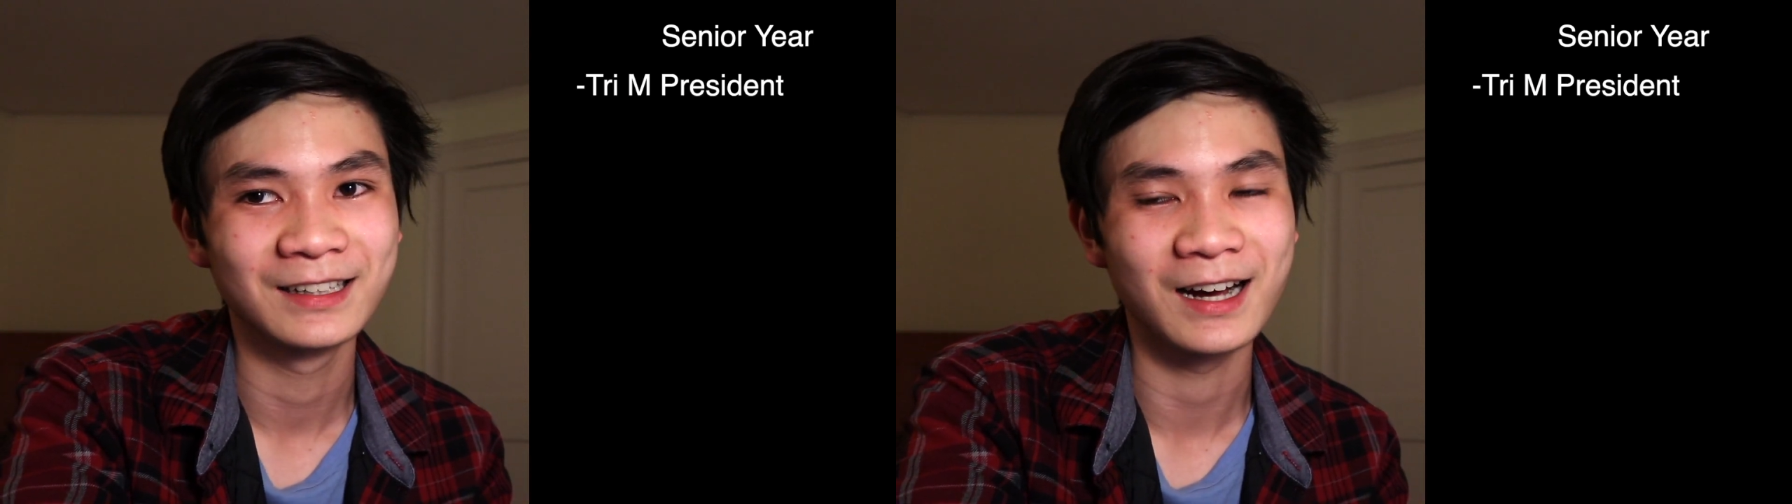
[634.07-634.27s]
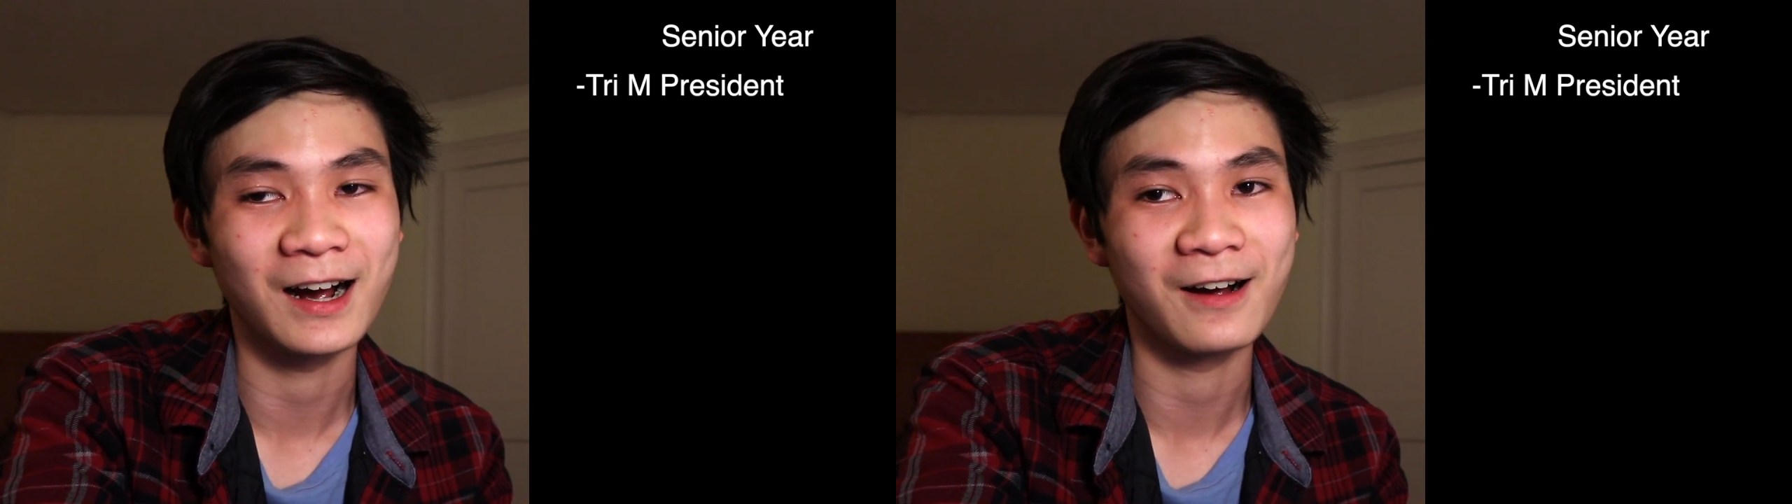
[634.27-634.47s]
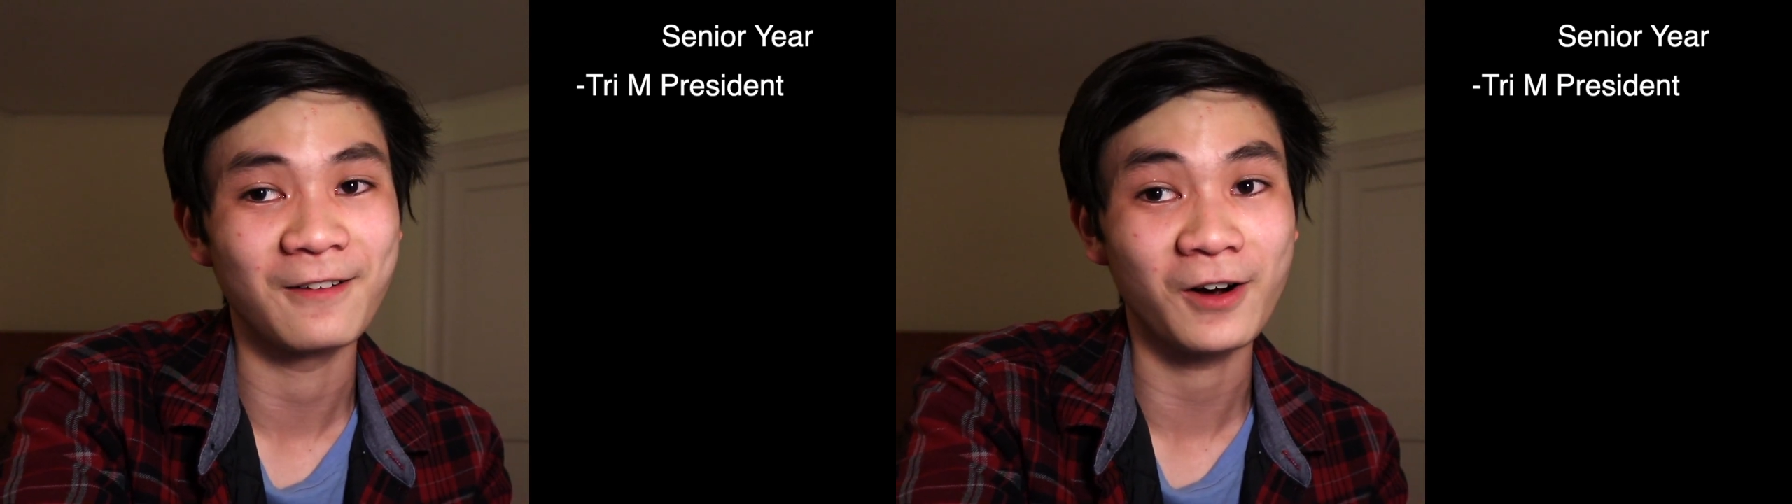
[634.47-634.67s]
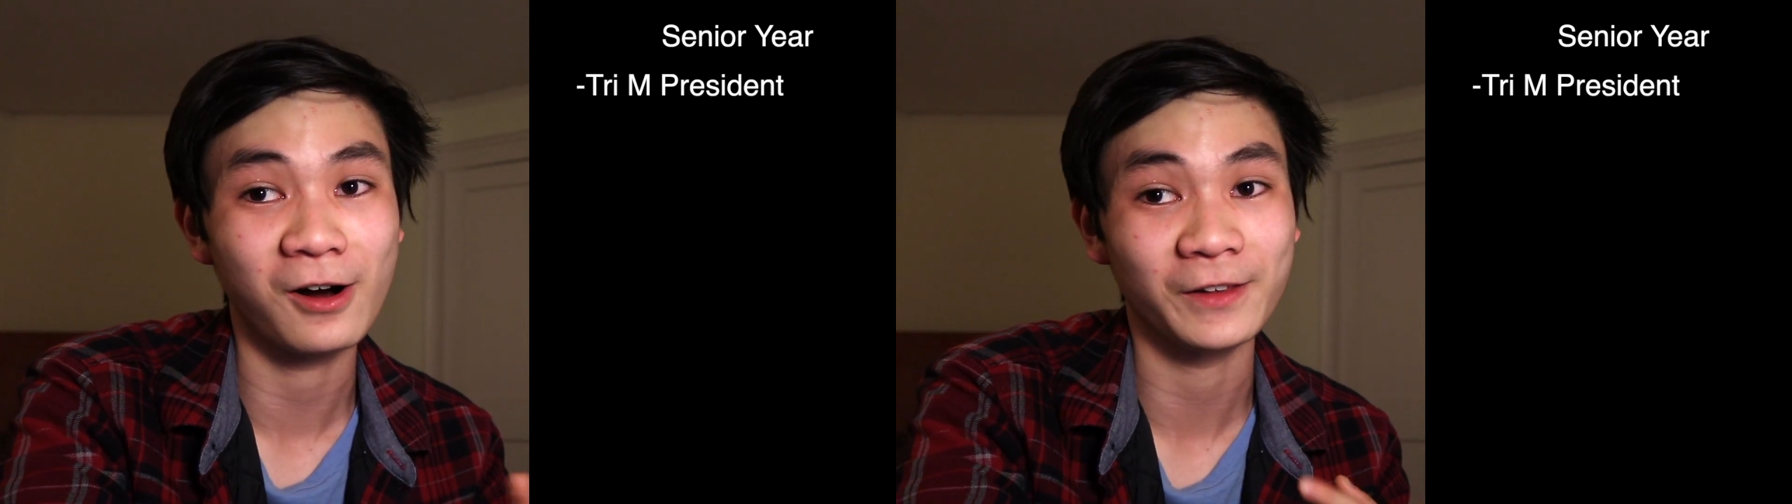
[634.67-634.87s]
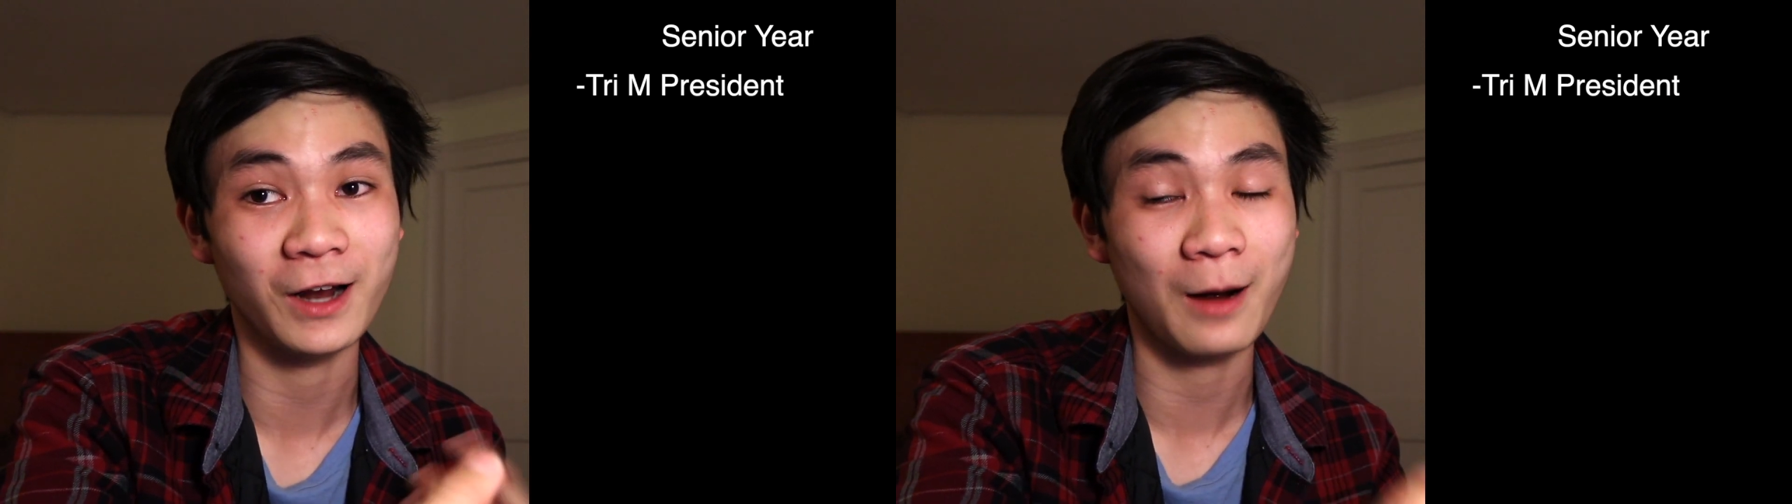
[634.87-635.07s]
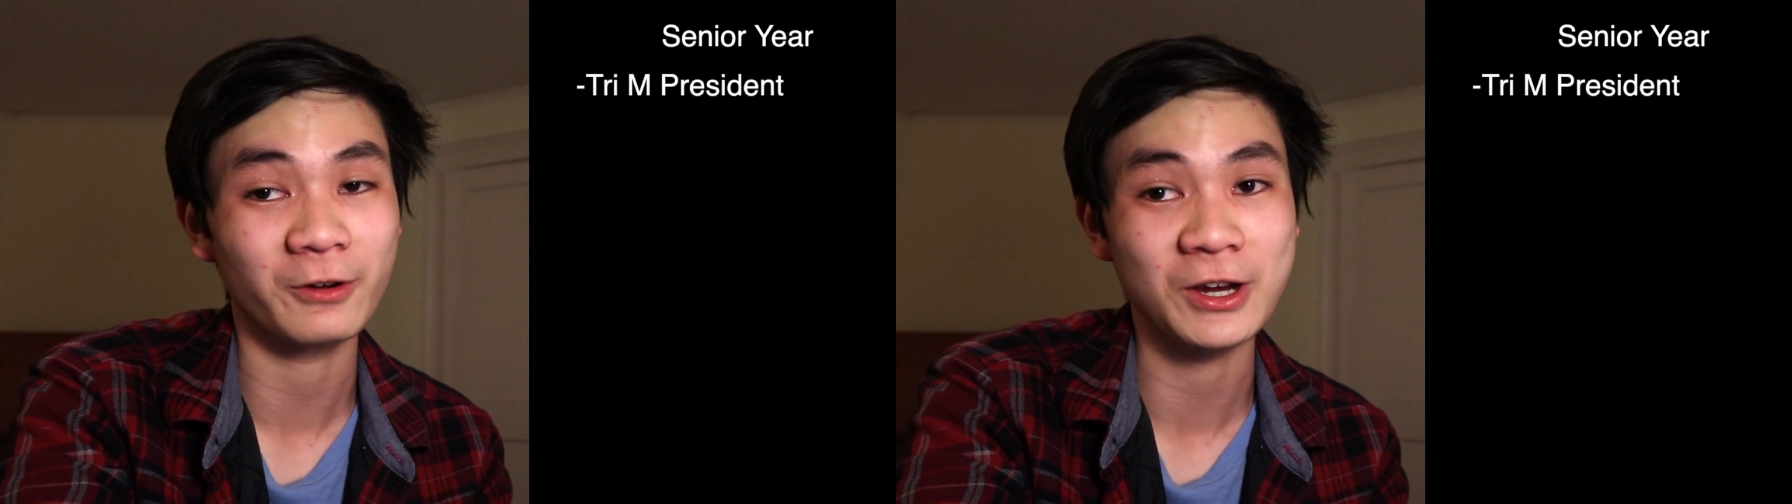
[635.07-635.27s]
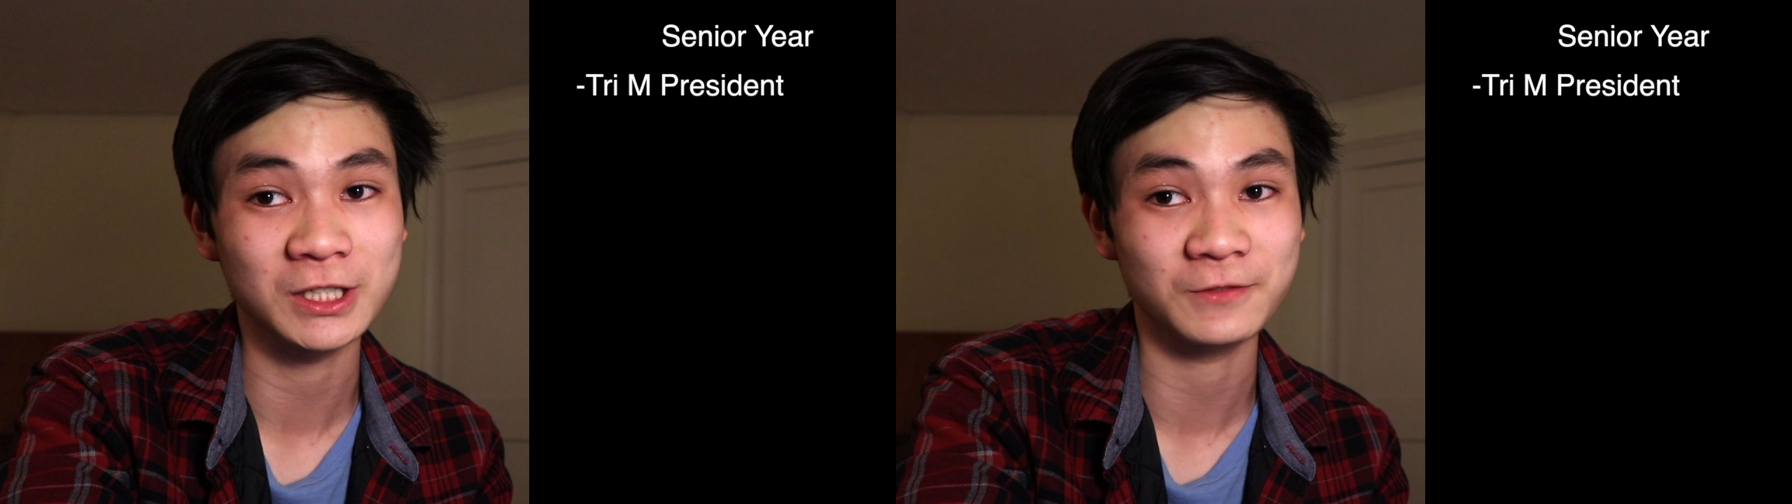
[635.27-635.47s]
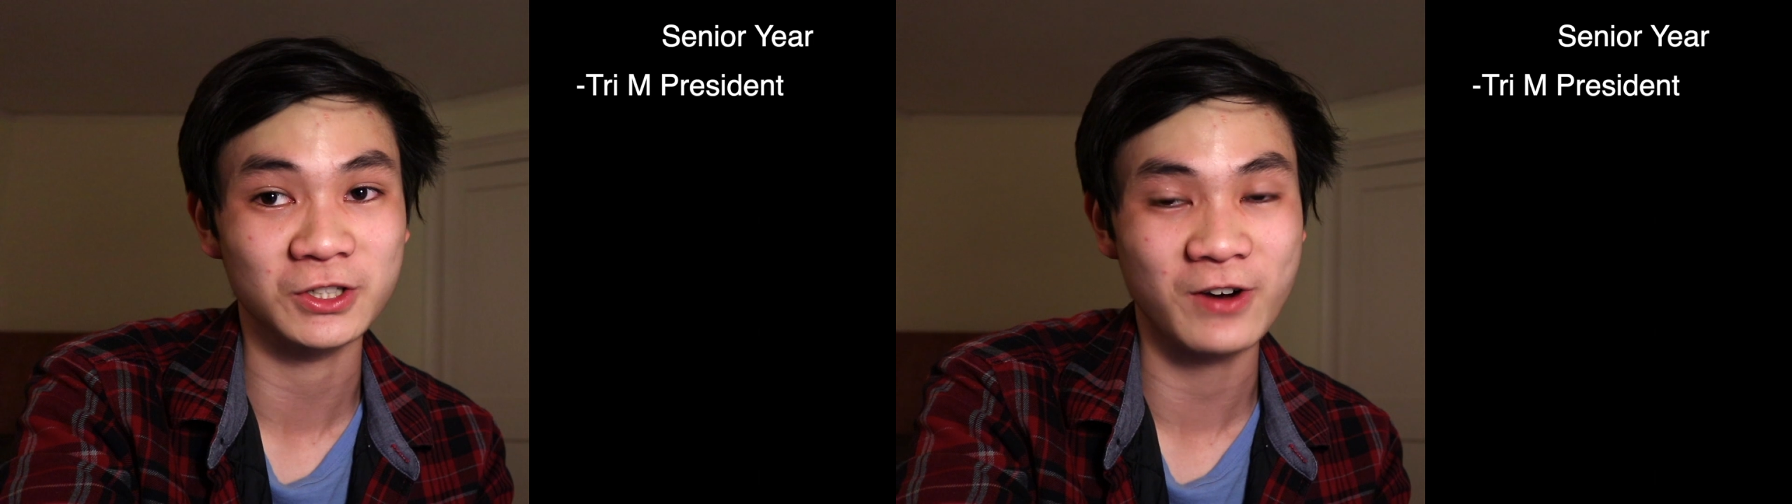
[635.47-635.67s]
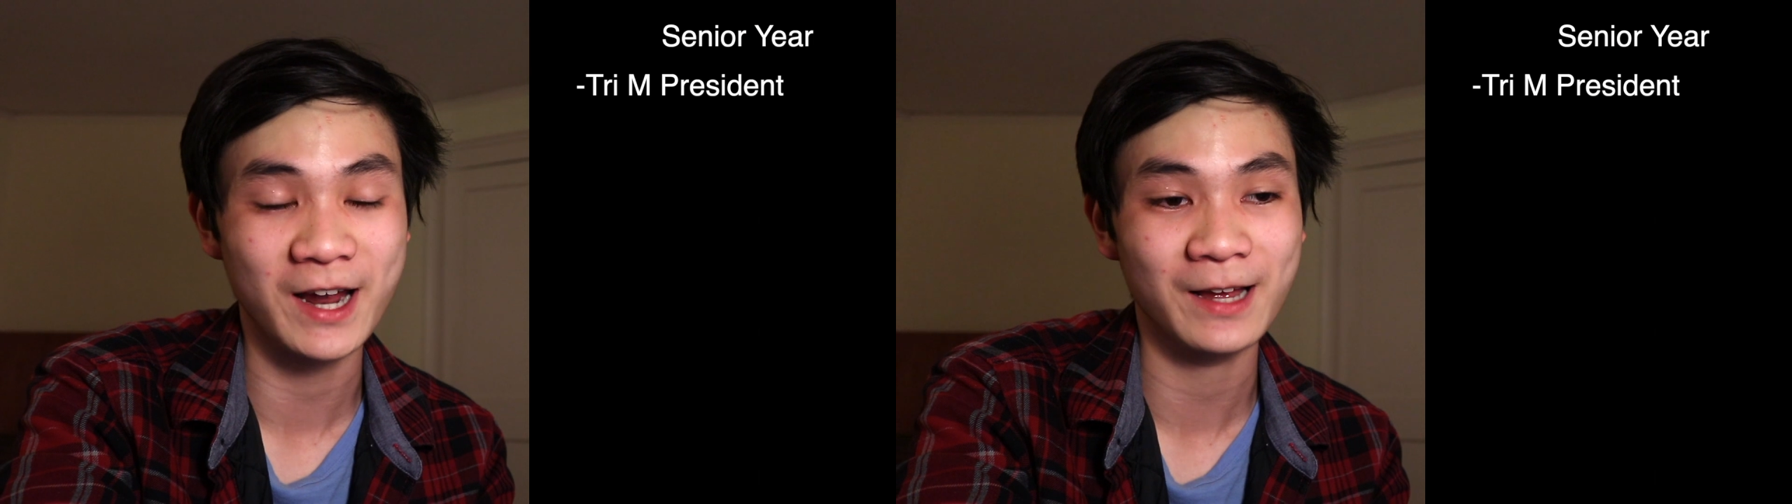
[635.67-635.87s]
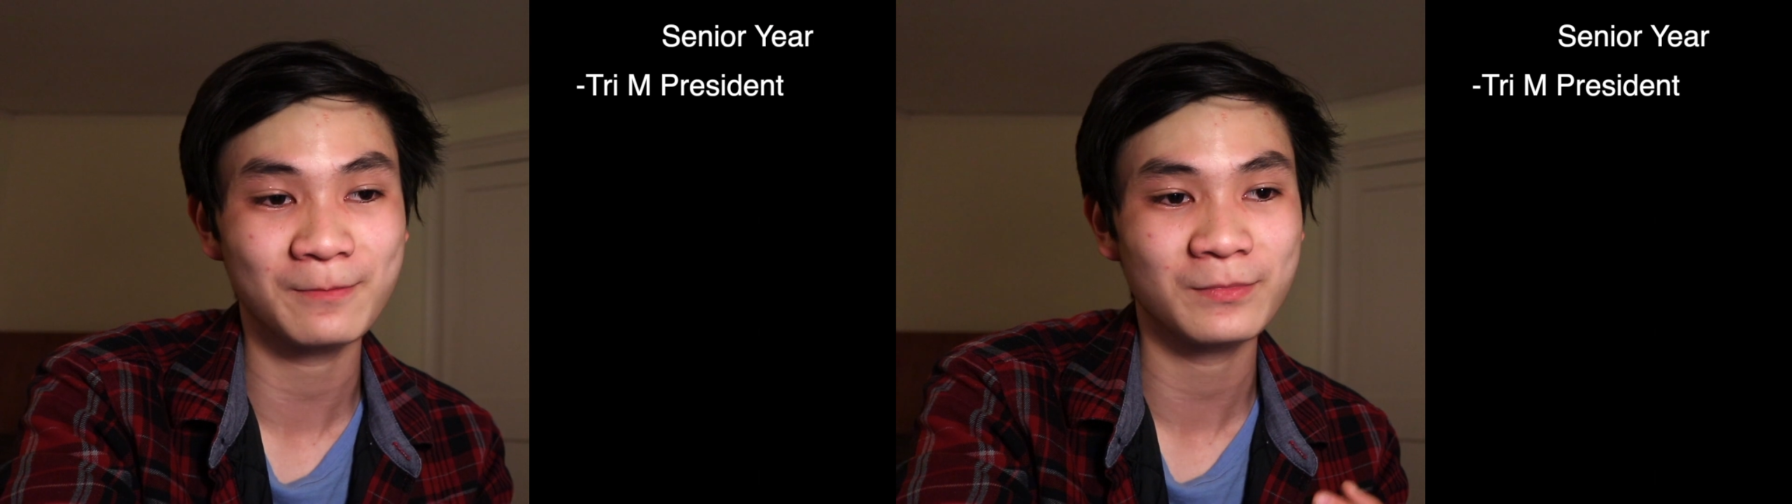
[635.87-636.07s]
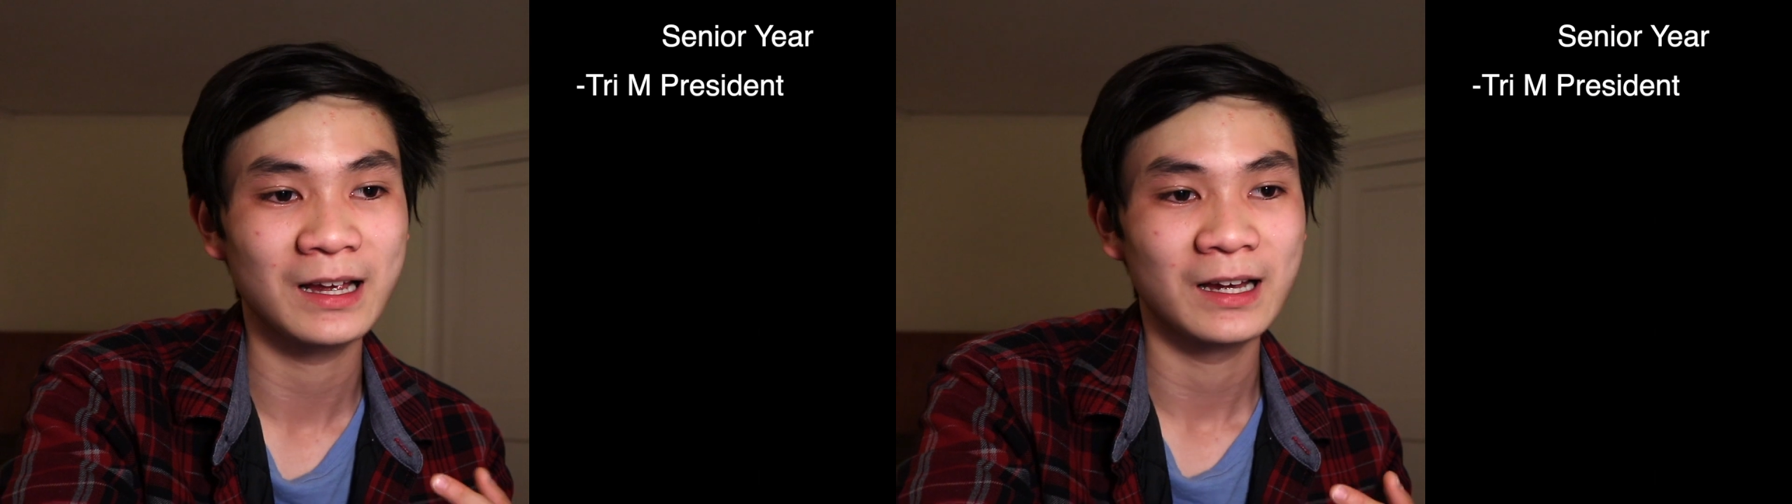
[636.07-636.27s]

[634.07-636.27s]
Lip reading: of all the operations for Tri-Am.